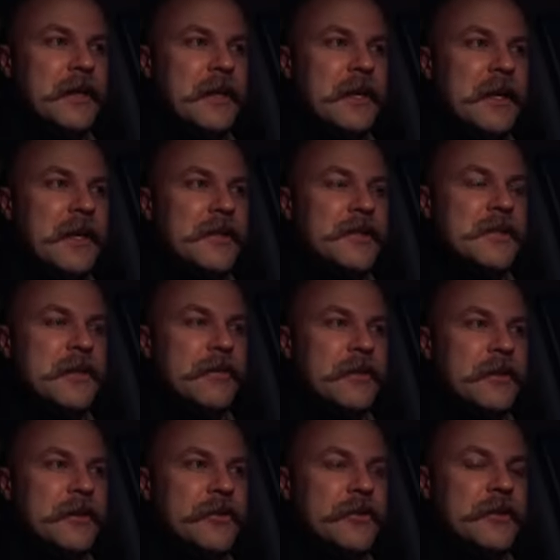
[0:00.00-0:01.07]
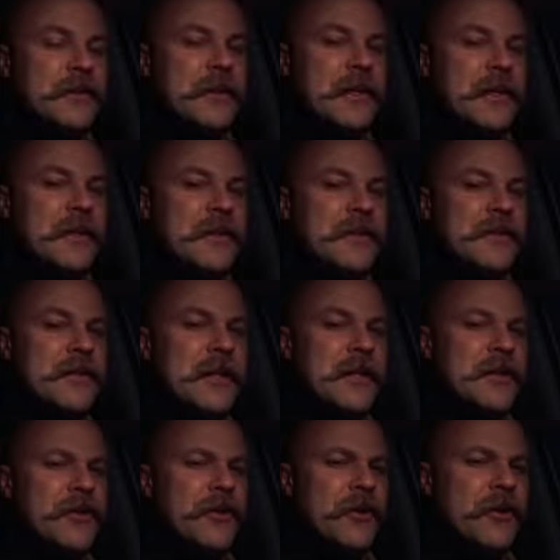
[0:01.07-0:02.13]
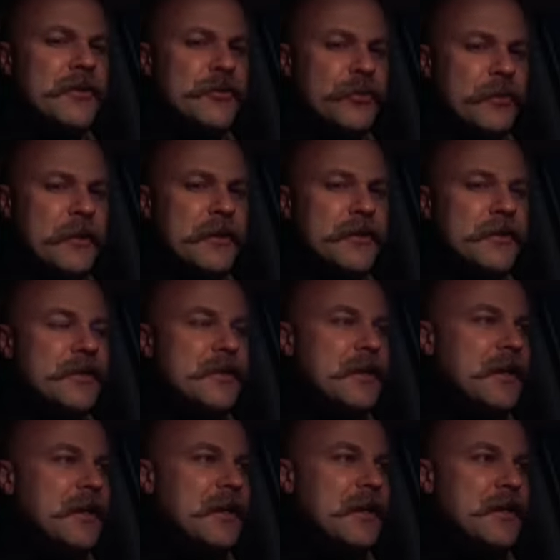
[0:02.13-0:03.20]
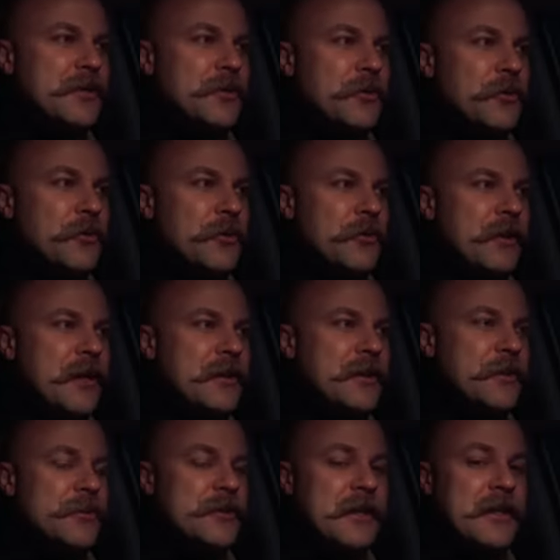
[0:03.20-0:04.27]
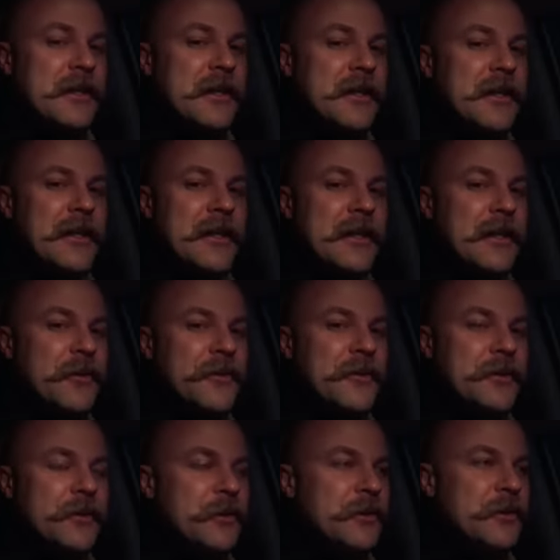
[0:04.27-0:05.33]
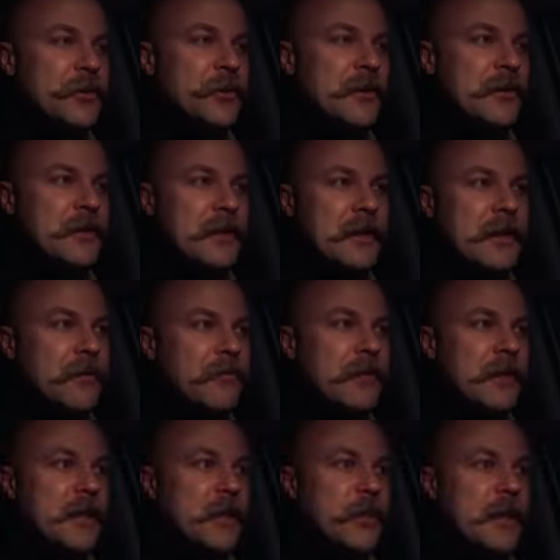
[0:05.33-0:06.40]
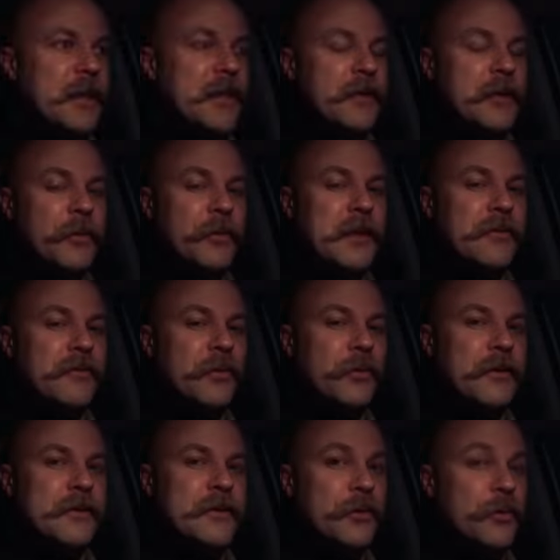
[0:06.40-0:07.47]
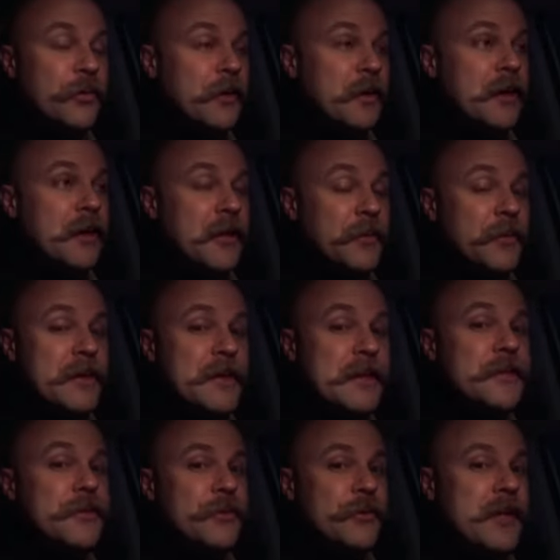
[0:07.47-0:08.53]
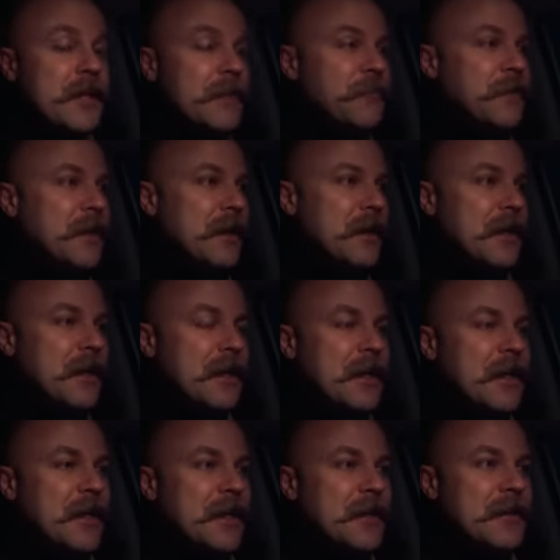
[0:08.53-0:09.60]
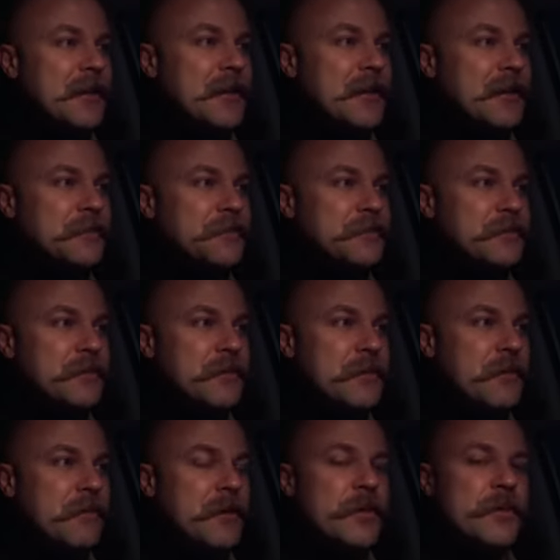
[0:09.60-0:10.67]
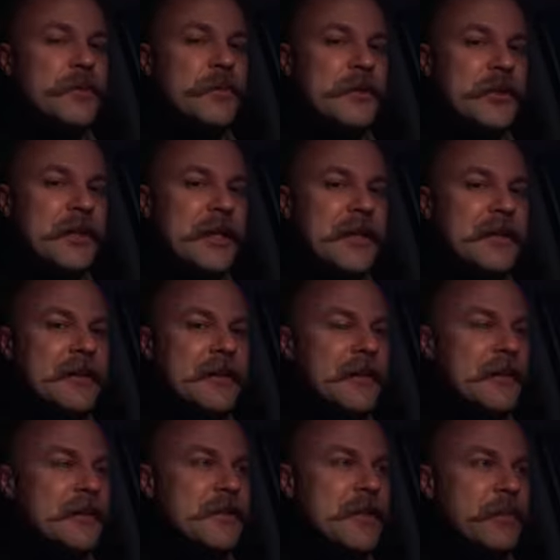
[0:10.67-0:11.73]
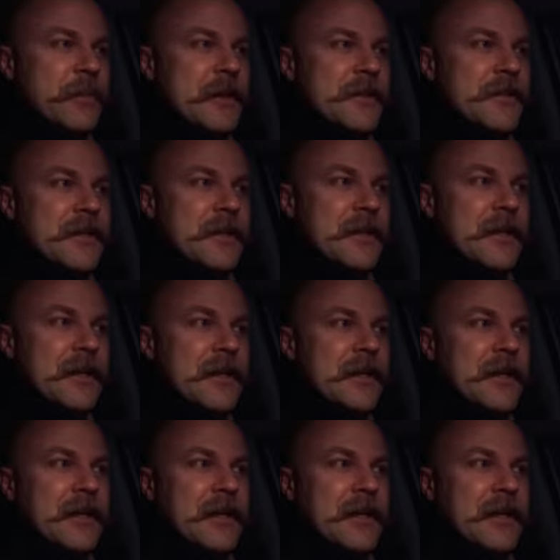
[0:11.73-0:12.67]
at 710 yards or meters. So, Garand Thumb was like, hey, I don't think you can do it. Like, I'll fly you out here and I'll pay for it. So, he did do that. And the video has been shot and it's coming out Sunday.